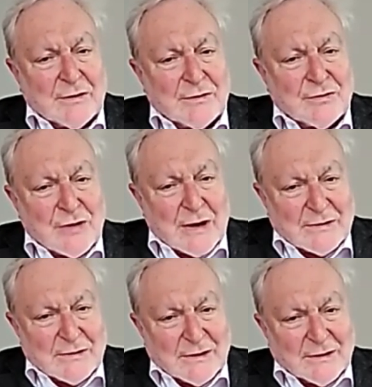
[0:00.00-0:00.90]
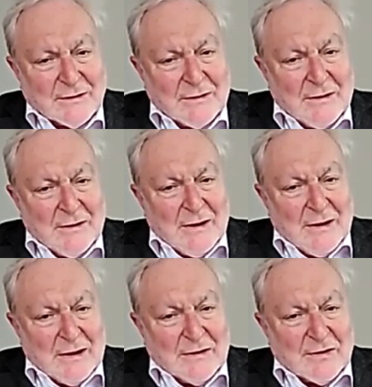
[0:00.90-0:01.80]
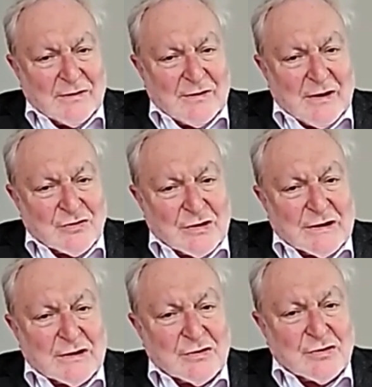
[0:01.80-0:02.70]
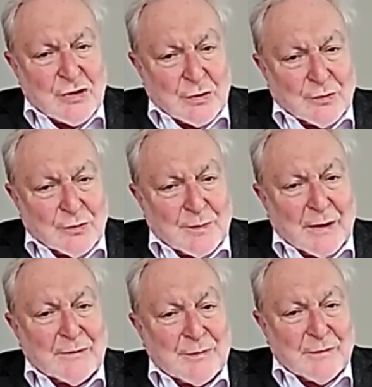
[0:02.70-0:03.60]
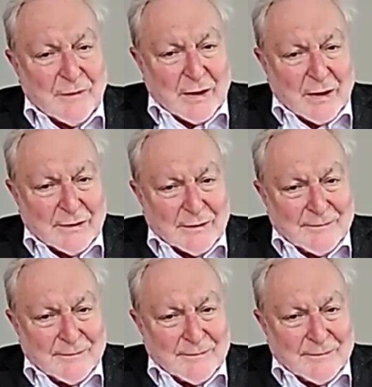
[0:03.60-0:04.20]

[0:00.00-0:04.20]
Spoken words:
contracting is essentially controlled by the provider.